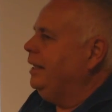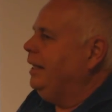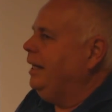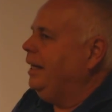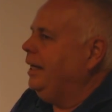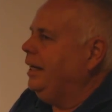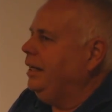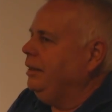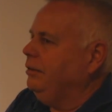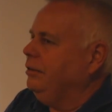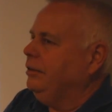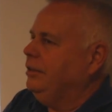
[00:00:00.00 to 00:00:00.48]

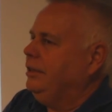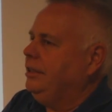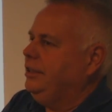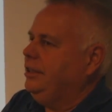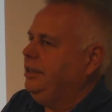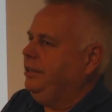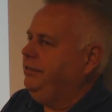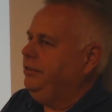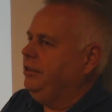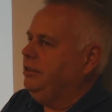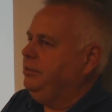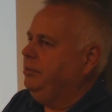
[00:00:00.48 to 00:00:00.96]
that, the
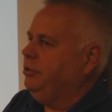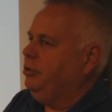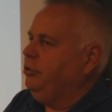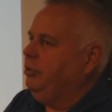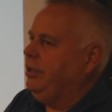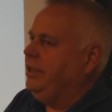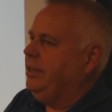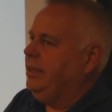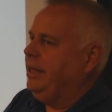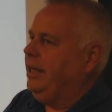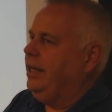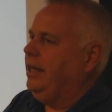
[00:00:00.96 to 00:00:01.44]
difference
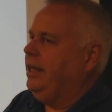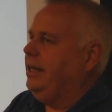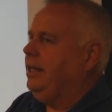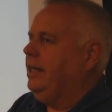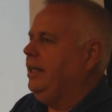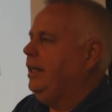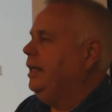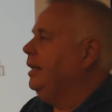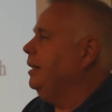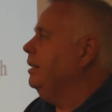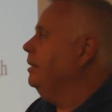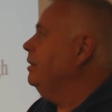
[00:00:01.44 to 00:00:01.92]
between
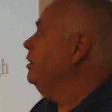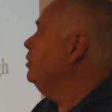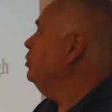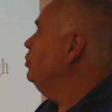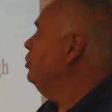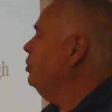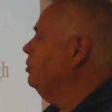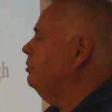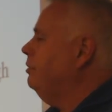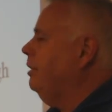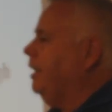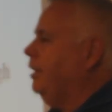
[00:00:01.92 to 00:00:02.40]
that and the
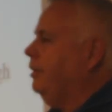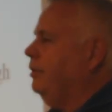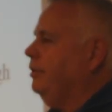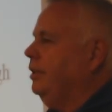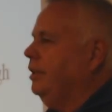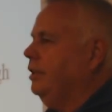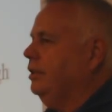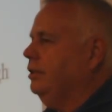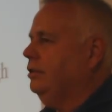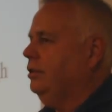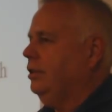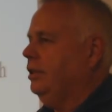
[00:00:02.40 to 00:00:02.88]

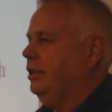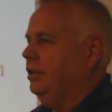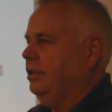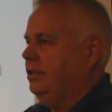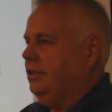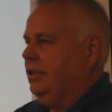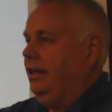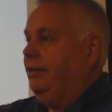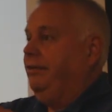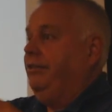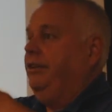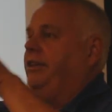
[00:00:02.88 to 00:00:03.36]
surroundings
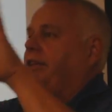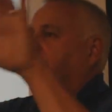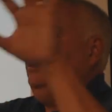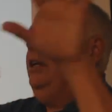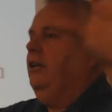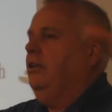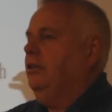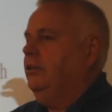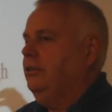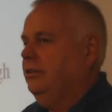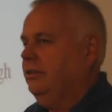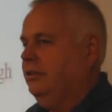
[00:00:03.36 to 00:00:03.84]
is everything
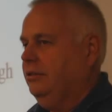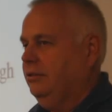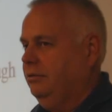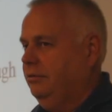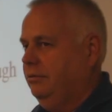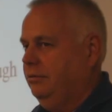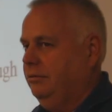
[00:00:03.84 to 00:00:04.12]
else.